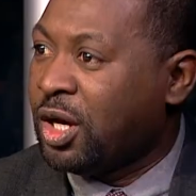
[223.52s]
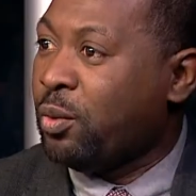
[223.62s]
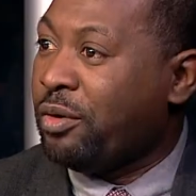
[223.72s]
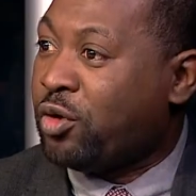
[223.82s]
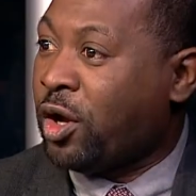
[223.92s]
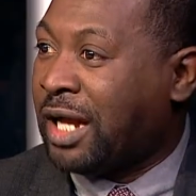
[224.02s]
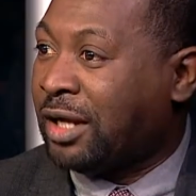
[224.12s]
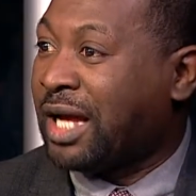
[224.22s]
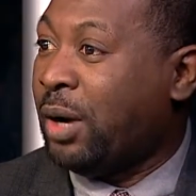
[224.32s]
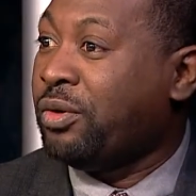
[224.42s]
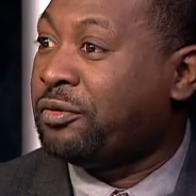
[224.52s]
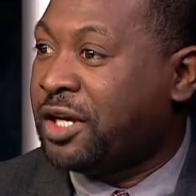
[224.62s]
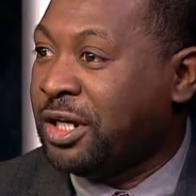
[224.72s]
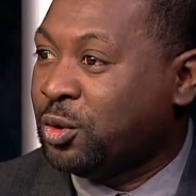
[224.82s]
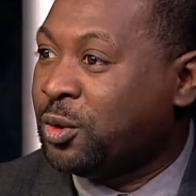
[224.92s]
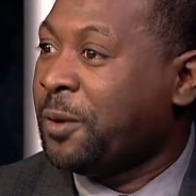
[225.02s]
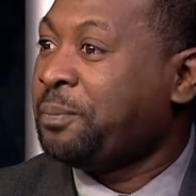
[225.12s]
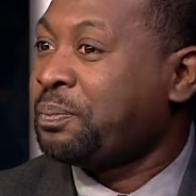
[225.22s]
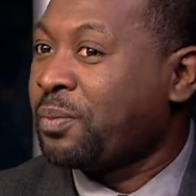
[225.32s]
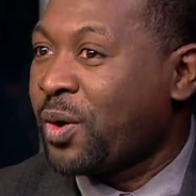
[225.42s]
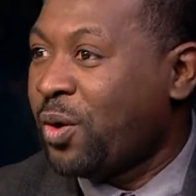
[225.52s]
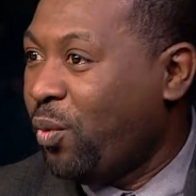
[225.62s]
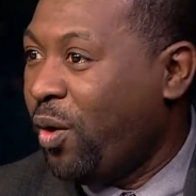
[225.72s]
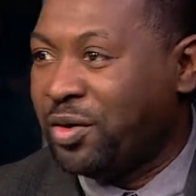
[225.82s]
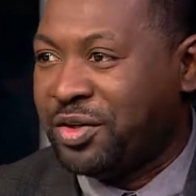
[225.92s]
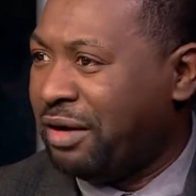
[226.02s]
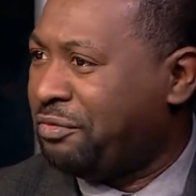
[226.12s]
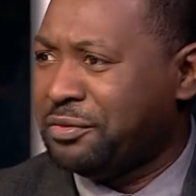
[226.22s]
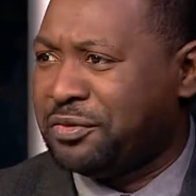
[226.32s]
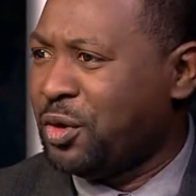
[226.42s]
we've gone out and we've killed 150